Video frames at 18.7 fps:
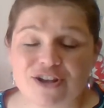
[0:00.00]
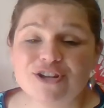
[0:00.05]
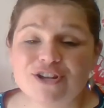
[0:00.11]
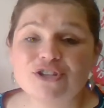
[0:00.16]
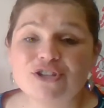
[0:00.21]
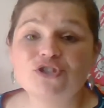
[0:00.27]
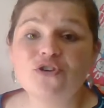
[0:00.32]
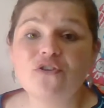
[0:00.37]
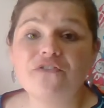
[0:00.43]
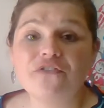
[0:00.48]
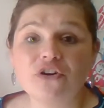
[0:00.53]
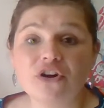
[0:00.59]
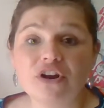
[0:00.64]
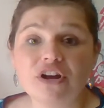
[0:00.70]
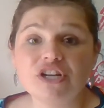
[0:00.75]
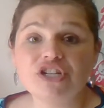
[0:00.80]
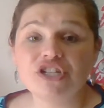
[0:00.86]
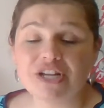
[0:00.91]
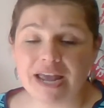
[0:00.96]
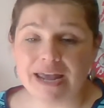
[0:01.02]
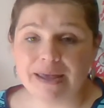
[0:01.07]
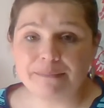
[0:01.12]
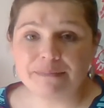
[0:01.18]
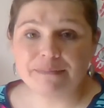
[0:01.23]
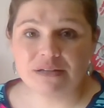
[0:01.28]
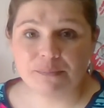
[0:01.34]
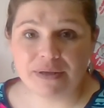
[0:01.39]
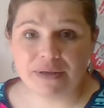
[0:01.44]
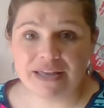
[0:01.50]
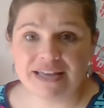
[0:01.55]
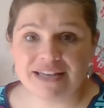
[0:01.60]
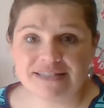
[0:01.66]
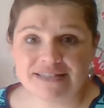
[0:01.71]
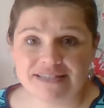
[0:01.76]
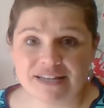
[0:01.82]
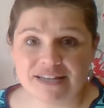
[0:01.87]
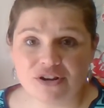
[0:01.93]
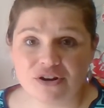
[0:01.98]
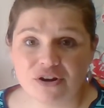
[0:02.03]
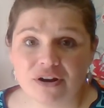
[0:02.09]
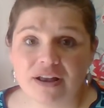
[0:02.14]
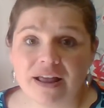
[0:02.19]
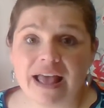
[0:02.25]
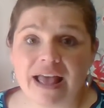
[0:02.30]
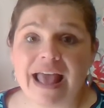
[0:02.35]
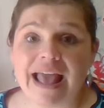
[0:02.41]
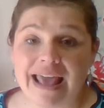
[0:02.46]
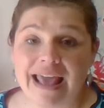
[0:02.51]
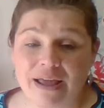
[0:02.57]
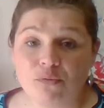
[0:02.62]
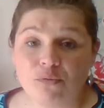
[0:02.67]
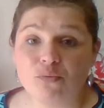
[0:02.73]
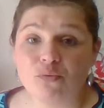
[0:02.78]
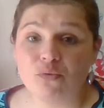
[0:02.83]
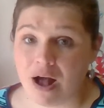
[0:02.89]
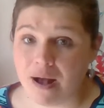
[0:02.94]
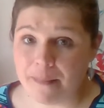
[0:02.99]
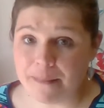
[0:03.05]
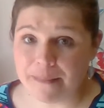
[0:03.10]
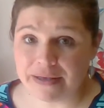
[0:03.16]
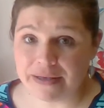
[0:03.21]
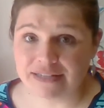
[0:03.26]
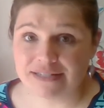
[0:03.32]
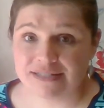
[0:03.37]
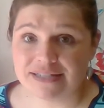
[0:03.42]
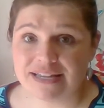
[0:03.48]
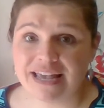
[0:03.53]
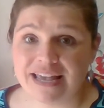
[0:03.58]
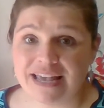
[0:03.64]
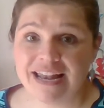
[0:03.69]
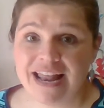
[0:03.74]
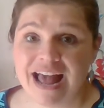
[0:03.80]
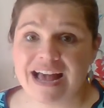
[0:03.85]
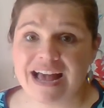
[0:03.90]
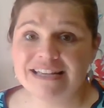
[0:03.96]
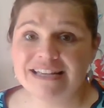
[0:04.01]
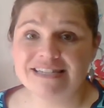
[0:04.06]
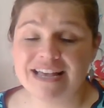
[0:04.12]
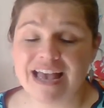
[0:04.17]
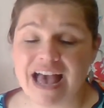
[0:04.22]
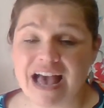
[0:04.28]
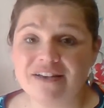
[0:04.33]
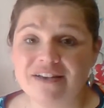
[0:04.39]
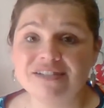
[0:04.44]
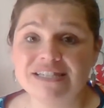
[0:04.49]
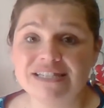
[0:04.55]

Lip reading: So for a shape to be considered a rhombus, it has to have